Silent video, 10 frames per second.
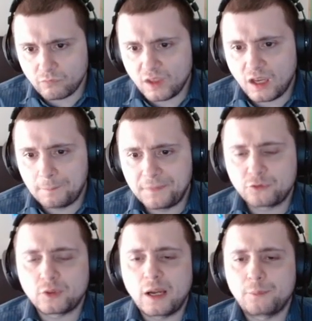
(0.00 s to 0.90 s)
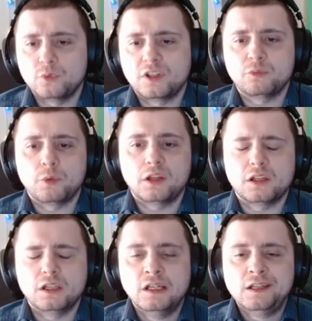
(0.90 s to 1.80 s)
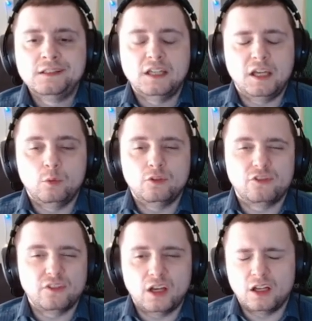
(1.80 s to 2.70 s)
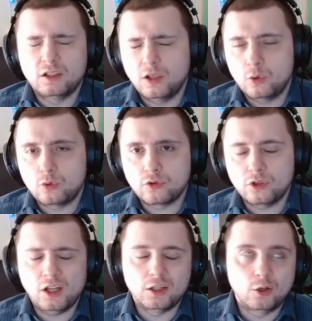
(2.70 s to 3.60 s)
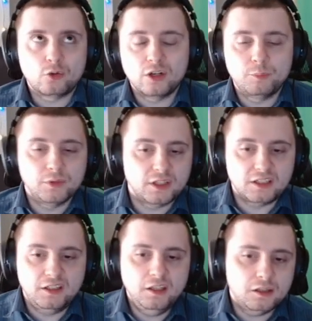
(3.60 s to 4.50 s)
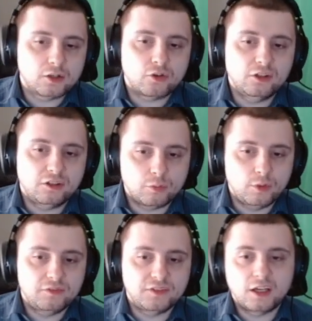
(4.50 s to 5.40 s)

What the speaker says: Yeah, that's what happened with this bracelet. It was not low crit, but like a decent crit swift.